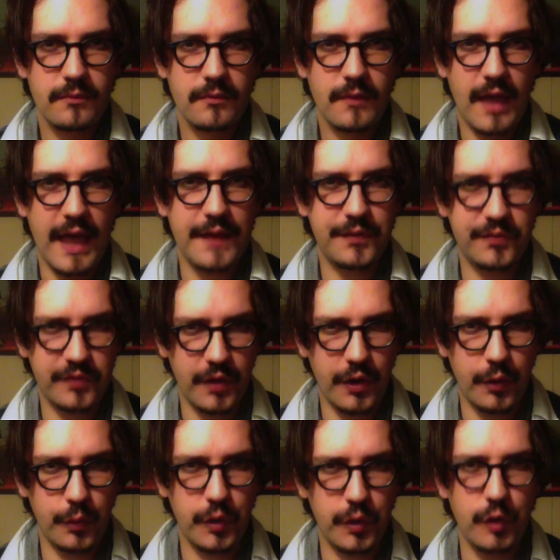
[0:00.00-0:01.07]
And
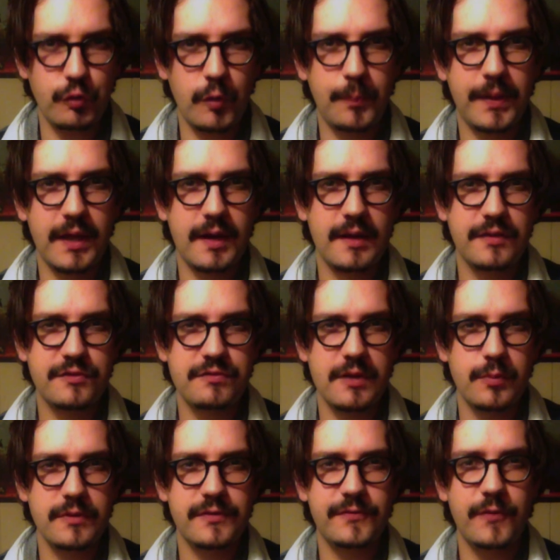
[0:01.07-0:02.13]
so, European history
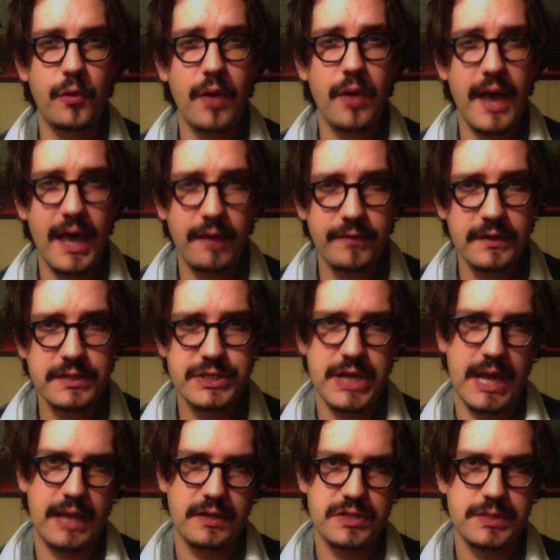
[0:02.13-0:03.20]
was forever
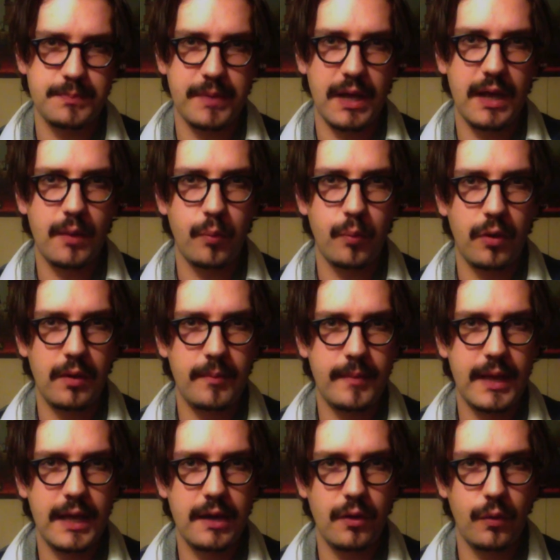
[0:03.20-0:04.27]
changed by one
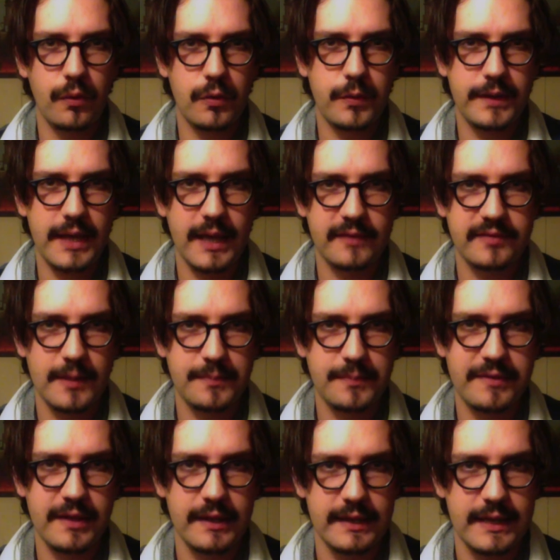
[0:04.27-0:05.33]
man awkwardly
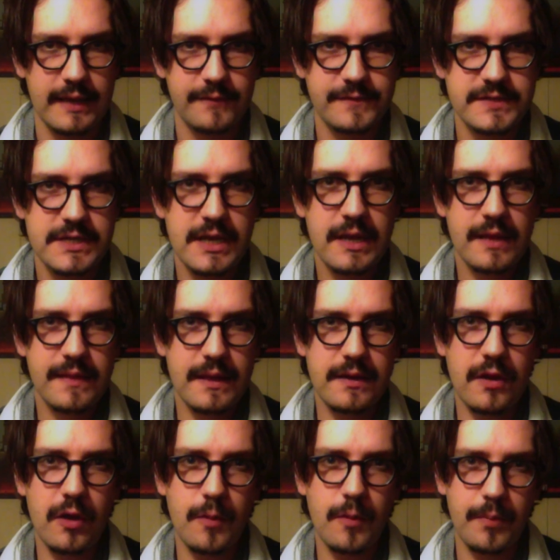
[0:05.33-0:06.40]
accepting a gift that
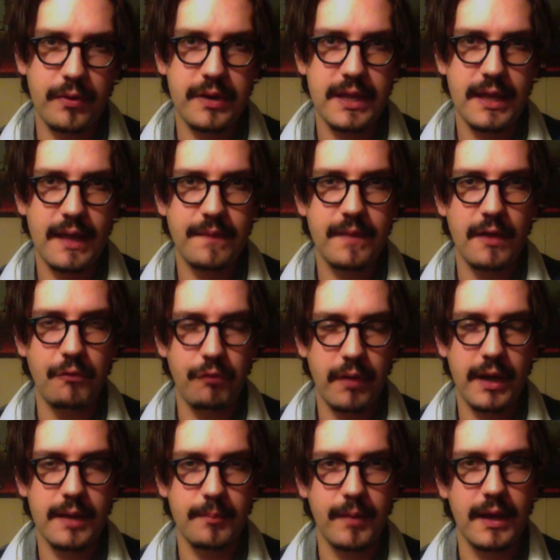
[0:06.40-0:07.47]
nobody in their
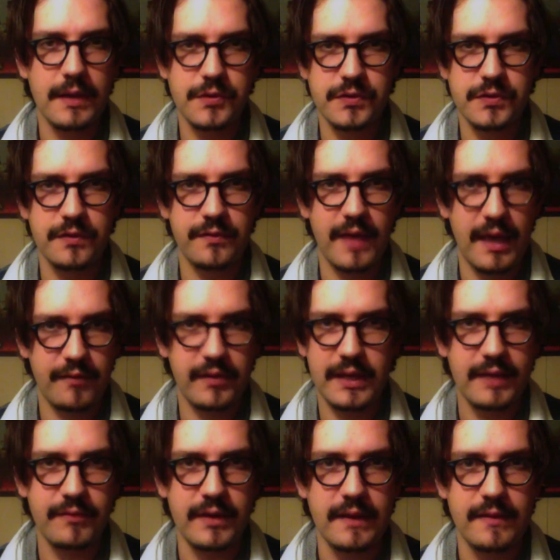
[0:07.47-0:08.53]
right mind should have ever
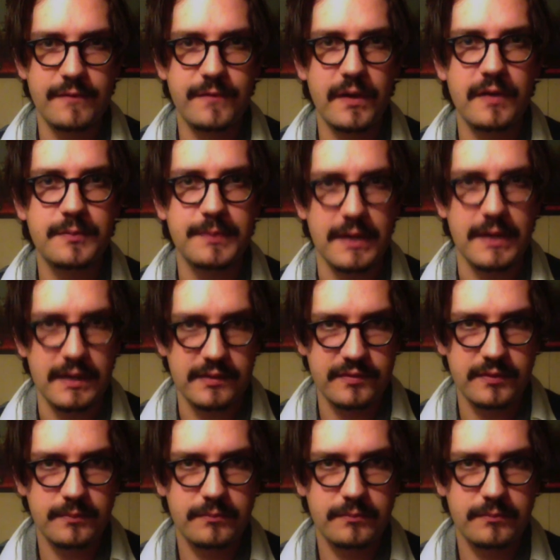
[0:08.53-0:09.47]
given in the first place.